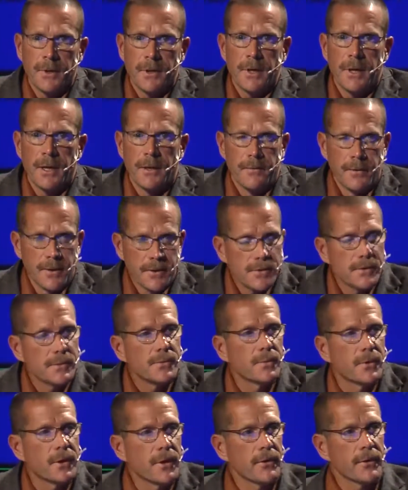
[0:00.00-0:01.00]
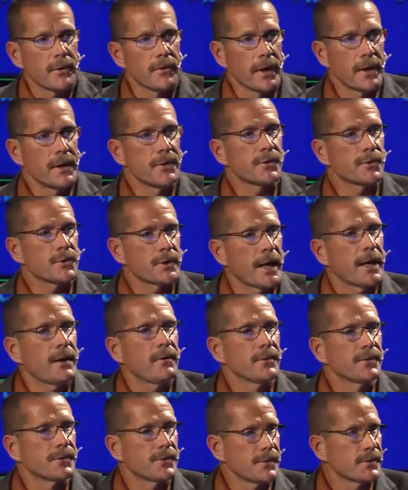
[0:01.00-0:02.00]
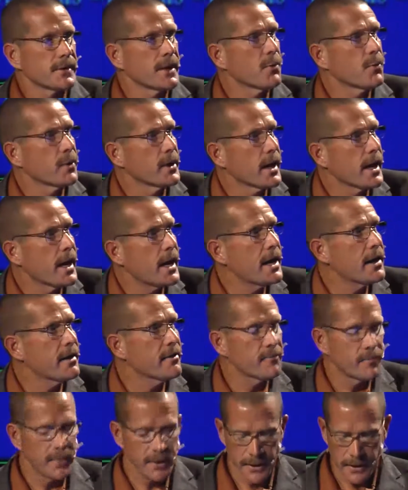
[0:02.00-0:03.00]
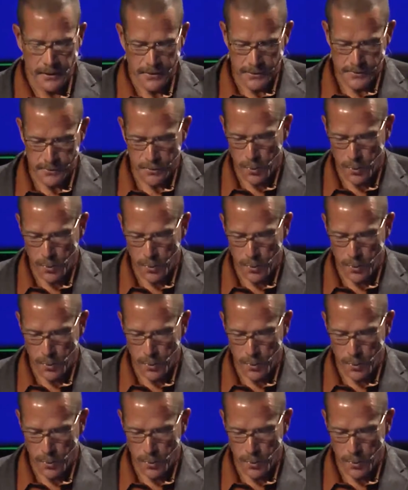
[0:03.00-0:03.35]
And this is one of the greatest challenges that we have because